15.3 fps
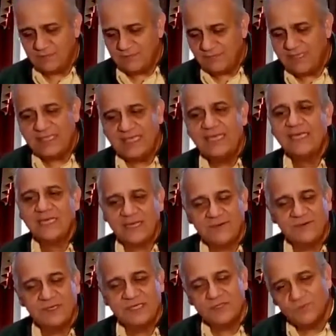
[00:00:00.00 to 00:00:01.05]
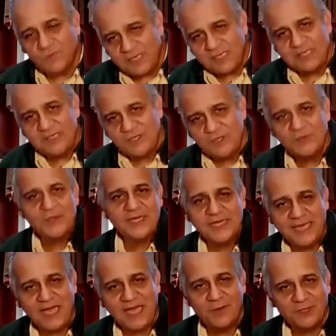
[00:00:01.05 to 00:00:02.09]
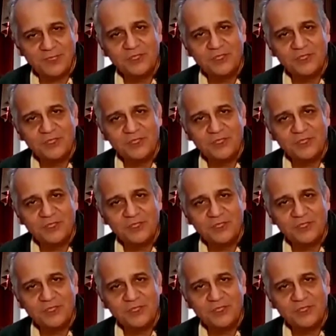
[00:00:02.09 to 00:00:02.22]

what we didn't cover is what are you doing now?